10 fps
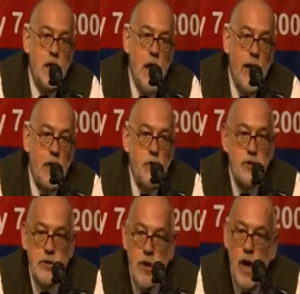The
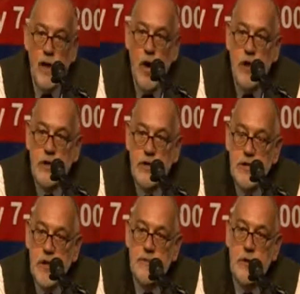ideology,
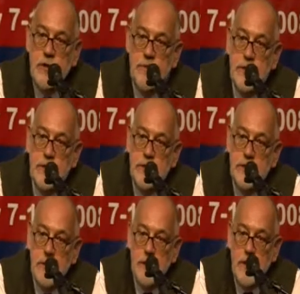ideologies of
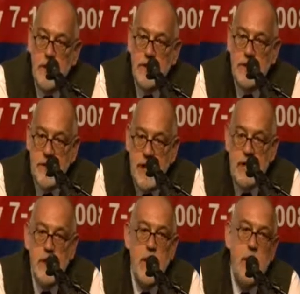conspiracy. In the
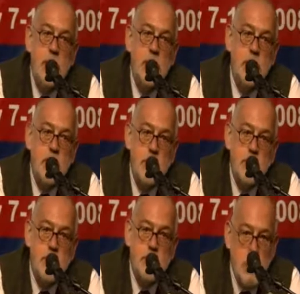center,
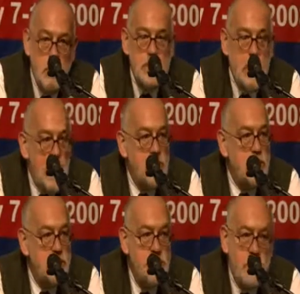the Jews are
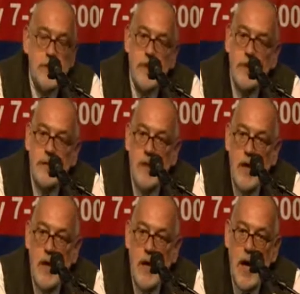conspirators.
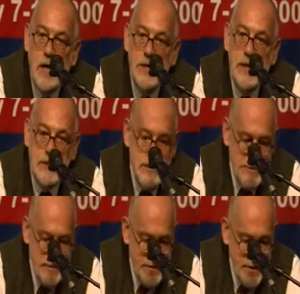I think
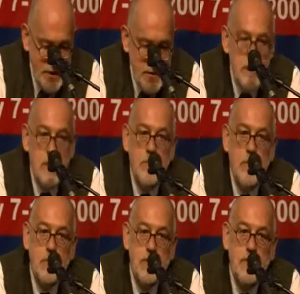this is the second
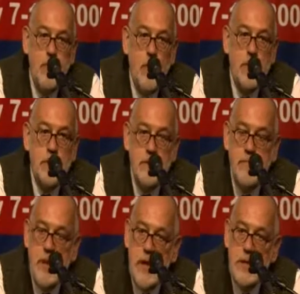most
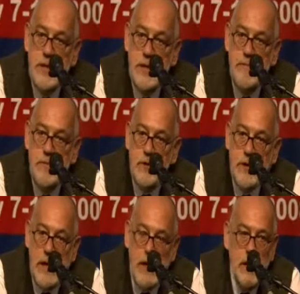important part even
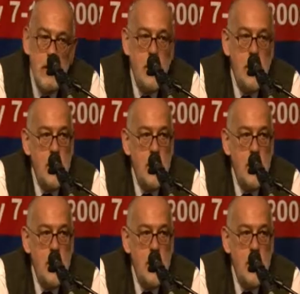today